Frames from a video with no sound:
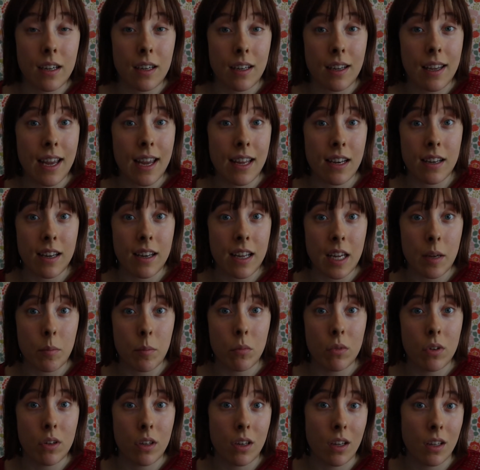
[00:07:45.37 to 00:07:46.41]
I can't
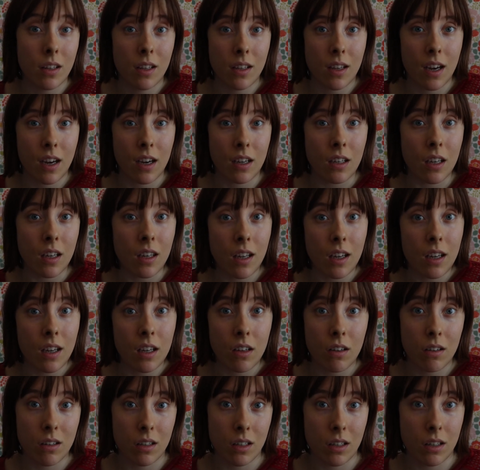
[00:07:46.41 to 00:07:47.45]
name another character like
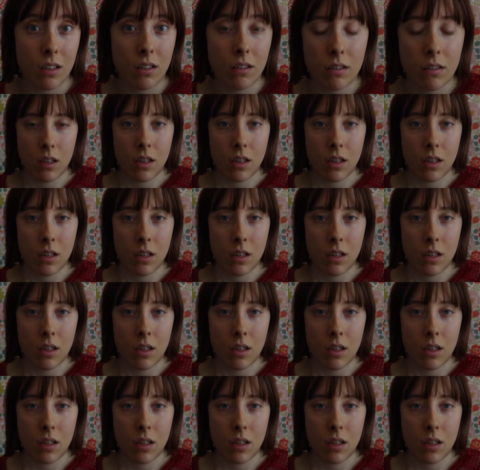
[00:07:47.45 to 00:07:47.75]
her.